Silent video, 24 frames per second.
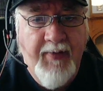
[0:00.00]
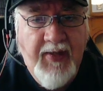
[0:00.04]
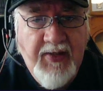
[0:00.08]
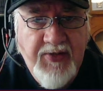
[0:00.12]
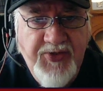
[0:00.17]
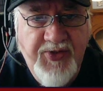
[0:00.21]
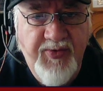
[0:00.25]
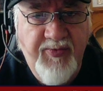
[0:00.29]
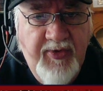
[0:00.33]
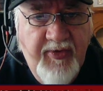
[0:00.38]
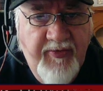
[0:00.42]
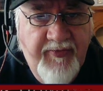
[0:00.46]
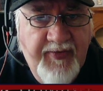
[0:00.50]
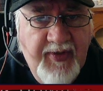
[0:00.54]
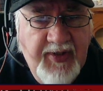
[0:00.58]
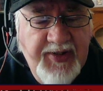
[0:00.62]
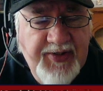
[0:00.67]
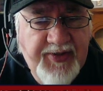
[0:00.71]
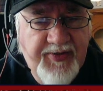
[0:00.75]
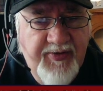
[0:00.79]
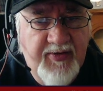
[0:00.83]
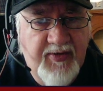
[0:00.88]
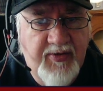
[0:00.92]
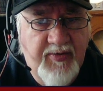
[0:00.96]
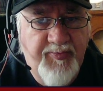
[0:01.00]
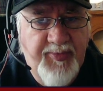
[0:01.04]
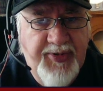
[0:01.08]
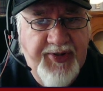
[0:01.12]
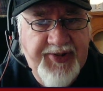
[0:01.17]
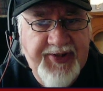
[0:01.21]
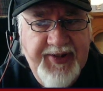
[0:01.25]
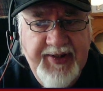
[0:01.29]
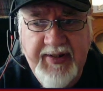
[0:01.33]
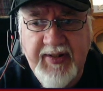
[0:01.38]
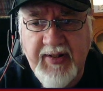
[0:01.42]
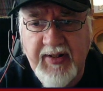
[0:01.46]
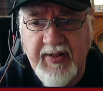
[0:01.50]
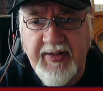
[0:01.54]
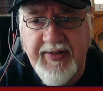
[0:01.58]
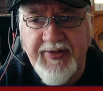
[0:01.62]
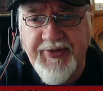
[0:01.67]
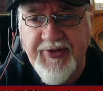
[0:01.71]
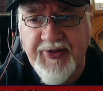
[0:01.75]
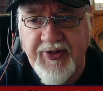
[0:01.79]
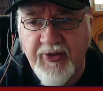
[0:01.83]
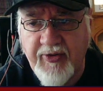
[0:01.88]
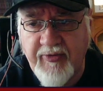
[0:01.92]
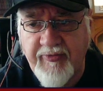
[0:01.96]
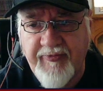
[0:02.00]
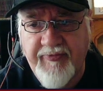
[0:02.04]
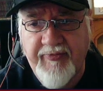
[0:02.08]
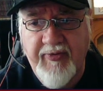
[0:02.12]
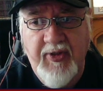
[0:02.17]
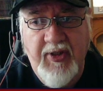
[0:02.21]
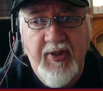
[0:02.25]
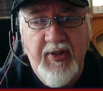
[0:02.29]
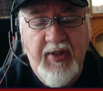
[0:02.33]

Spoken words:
Some of the fights are particularly tough,